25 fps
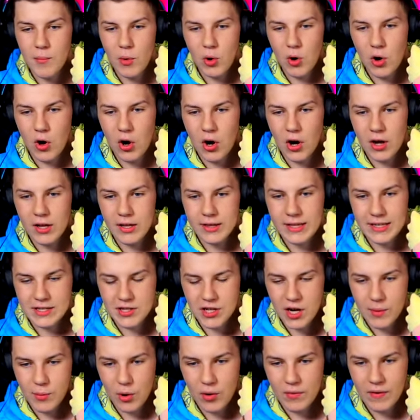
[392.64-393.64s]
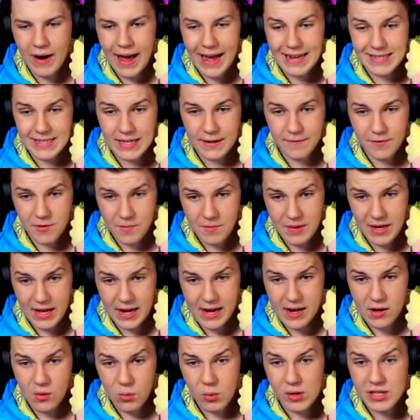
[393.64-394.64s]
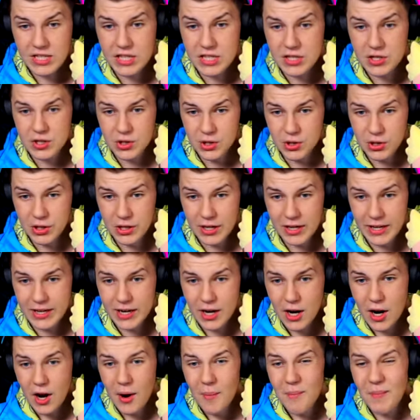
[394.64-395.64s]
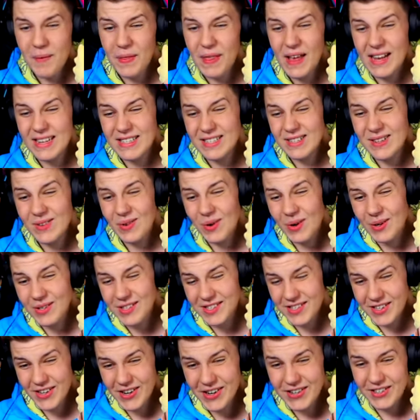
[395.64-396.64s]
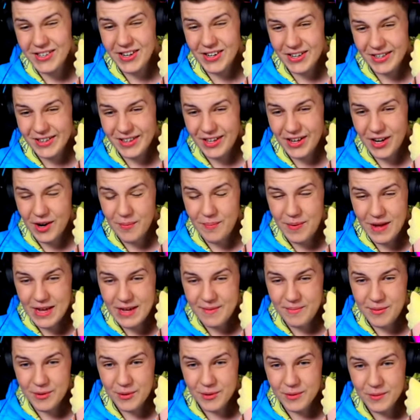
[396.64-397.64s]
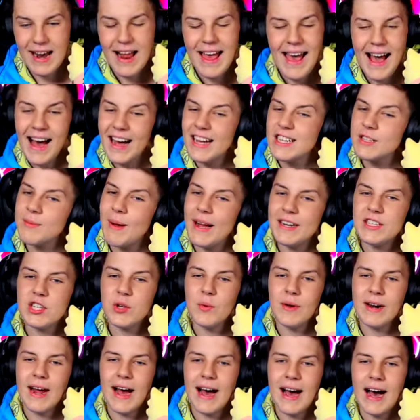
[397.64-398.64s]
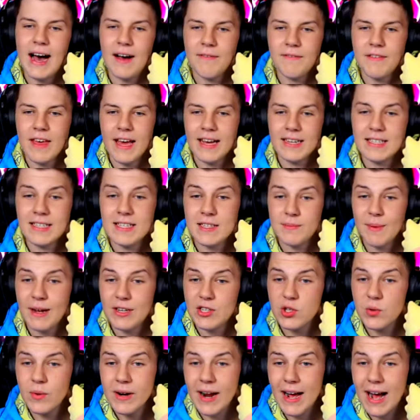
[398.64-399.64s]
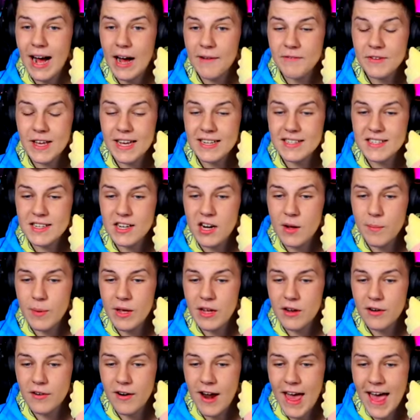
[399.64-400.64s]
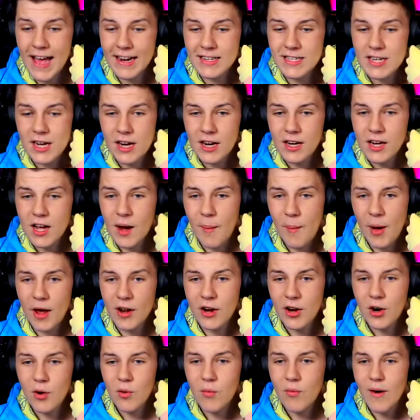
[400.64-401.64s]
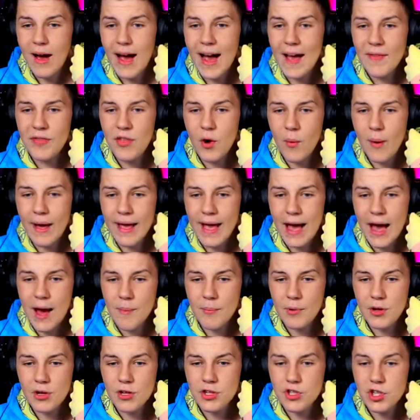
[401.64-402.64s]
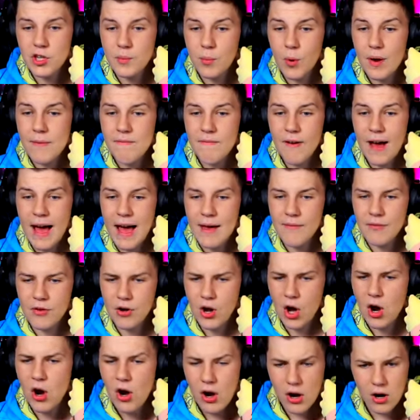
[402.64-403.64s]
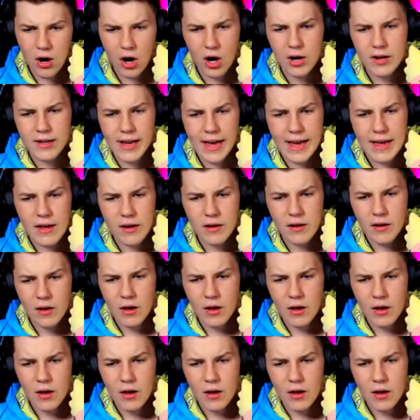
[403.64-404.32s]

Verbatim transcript: more, there's no more rising from here, which is good, but there's also not a lot of people. How's my two and a half guess? Is my two and a half guess gonna be correct? Come on, right the way up, 2.5, no? Okay,